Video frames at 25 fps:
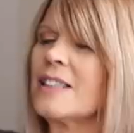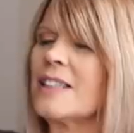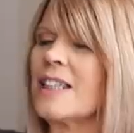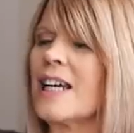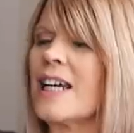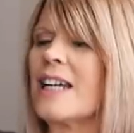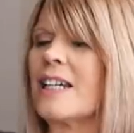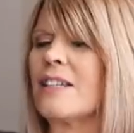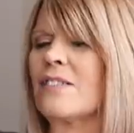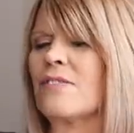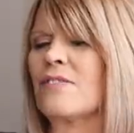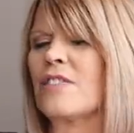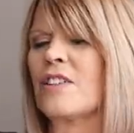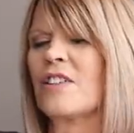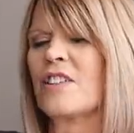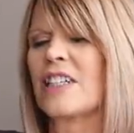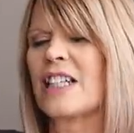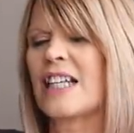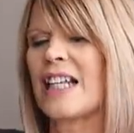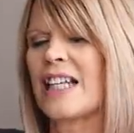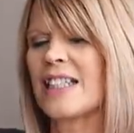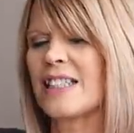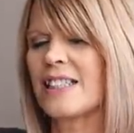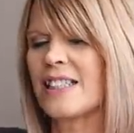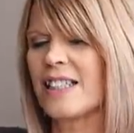Yeah, very
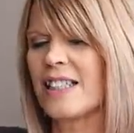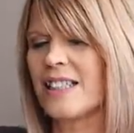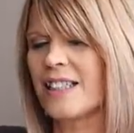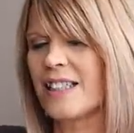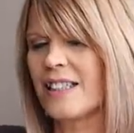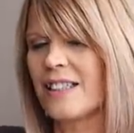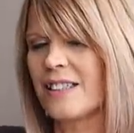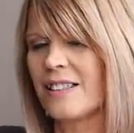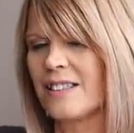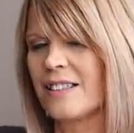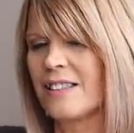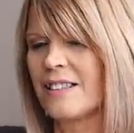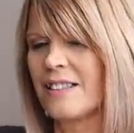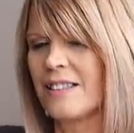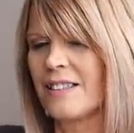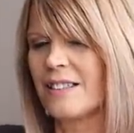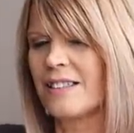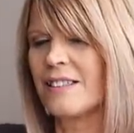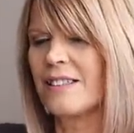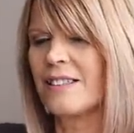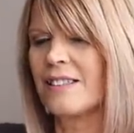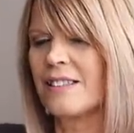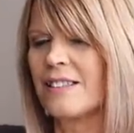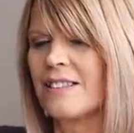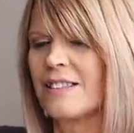classic.
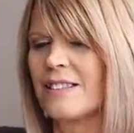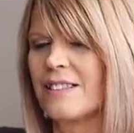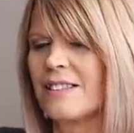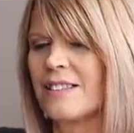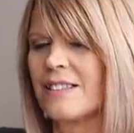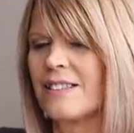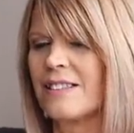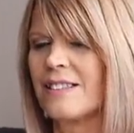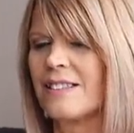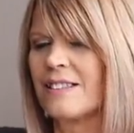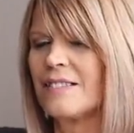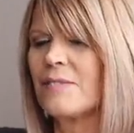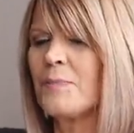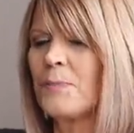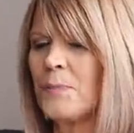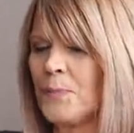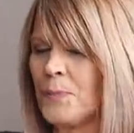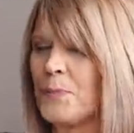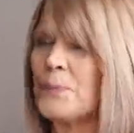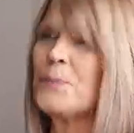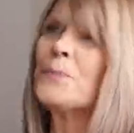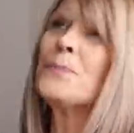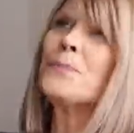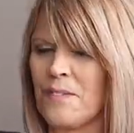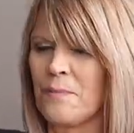Classy.
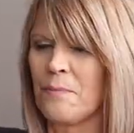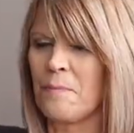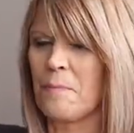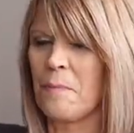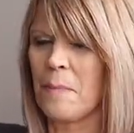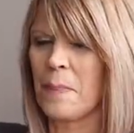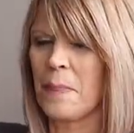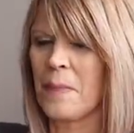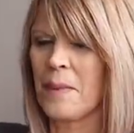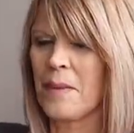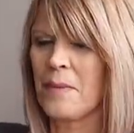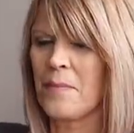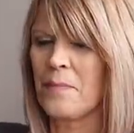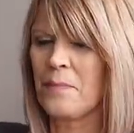For a classy